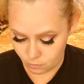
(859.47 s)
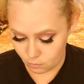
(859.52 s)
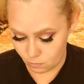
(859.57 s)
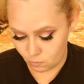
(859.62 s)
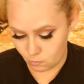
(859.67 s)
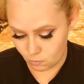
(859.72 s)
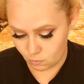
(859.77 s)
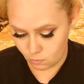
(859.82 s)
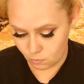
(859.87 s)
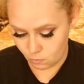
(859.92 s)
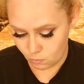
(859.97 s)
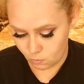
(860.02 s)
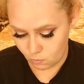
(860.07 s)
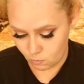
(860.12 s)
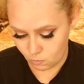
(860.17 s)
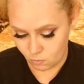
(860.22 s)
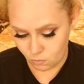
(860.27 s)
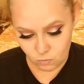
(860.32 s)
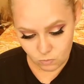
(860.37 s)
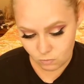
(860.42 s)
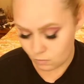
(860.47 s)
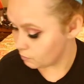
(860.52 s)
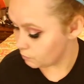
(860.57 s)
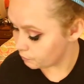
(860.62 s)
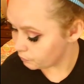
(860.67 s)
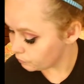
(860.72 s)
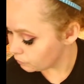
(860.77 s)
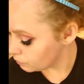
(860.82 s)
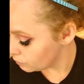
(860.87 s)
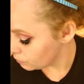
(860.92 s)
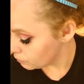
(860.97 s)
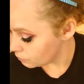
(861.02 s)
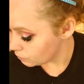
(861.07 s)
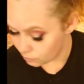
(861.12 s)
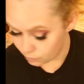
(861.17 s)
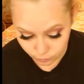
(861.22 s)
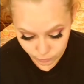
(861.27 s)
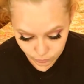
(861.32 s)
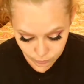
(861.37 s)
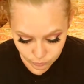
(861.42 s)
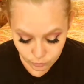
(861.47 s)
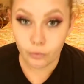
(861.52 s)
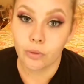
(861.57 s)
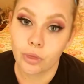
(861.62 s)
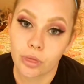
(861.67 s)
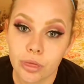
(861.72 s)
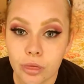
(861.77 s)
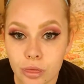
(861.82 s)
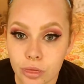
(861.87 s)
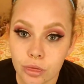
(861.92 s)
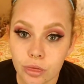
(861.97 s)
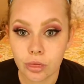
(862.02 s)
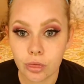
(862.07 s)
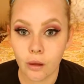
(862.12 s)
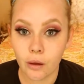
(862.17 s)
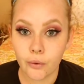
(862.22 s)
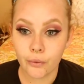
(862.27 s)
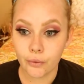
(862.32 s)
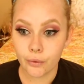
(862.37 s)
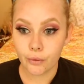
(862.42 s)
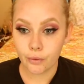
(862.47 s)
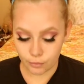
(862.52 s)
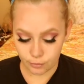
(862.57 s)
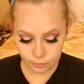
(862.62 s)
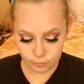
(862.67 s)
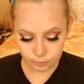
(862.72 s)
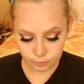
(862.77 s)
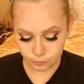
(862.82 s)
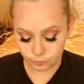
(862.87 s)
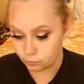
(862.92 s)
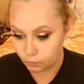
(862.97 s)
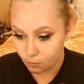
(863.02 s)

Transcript: It gets a little thick on the sides, and I really like to